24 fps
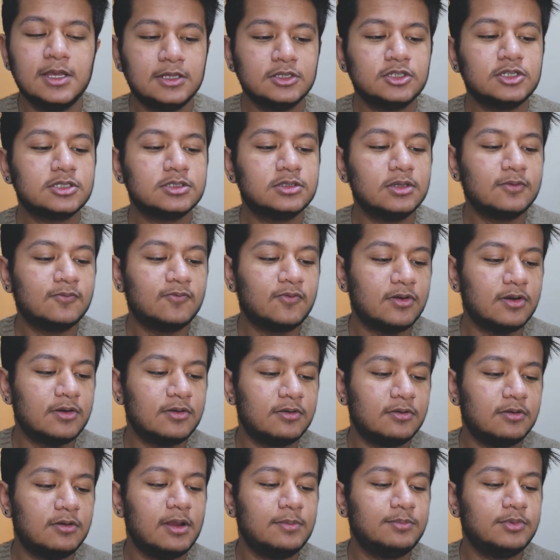Just look
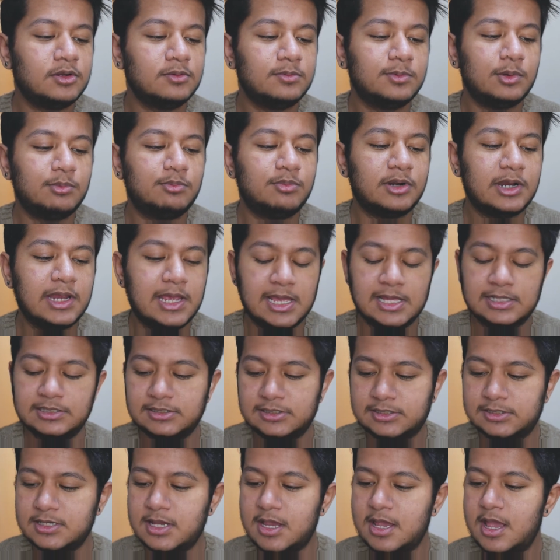for reputable
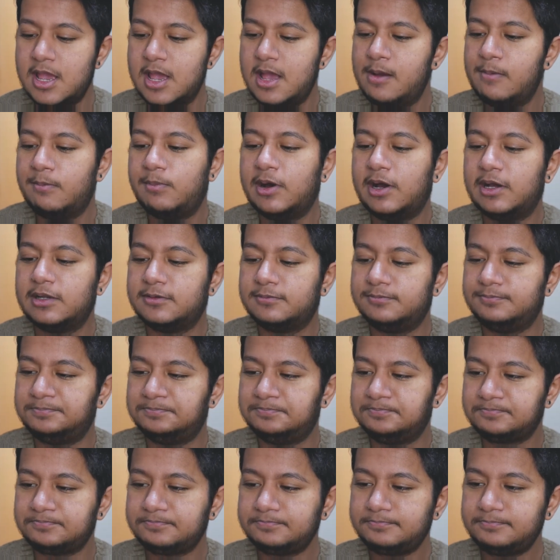brands, but
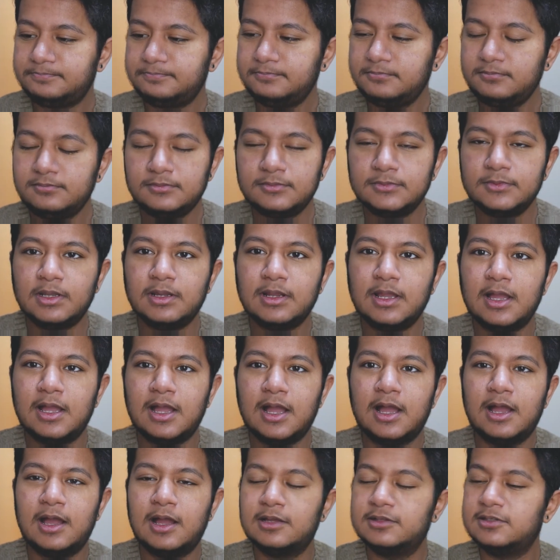
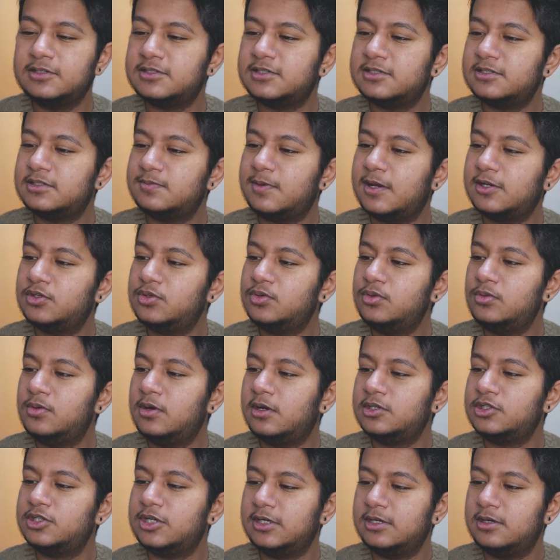uh, this is about
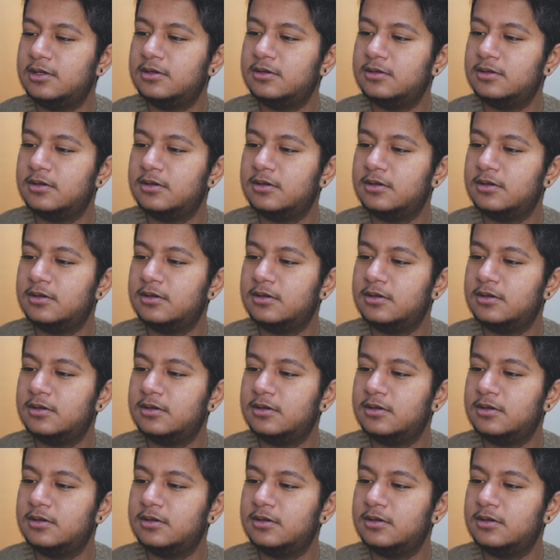200,